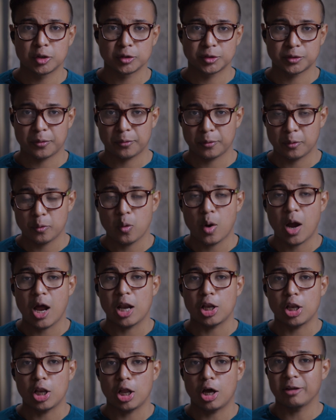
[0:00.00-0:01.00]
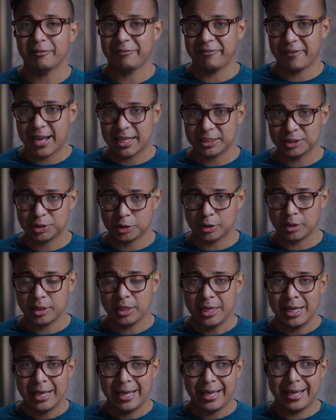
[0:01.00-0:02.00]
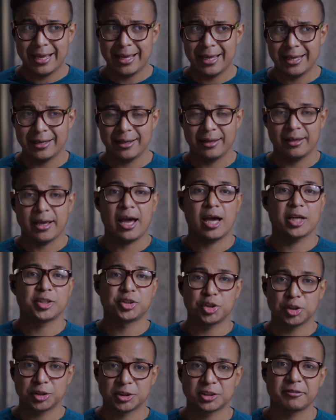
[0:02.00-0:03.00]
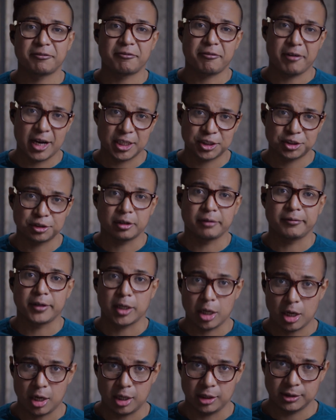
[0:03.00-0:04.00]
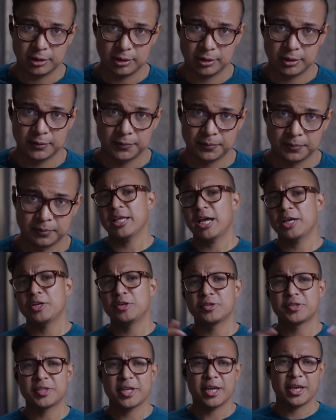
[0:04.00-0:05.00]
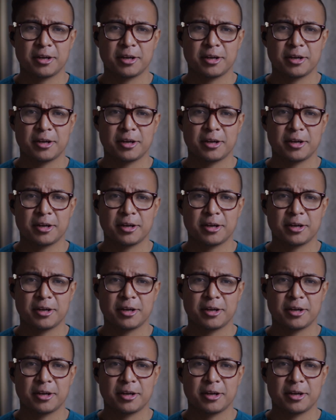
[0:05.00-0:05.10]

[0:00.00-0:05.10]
goes through a lot faster and at just a fraction of a cost. Now you say,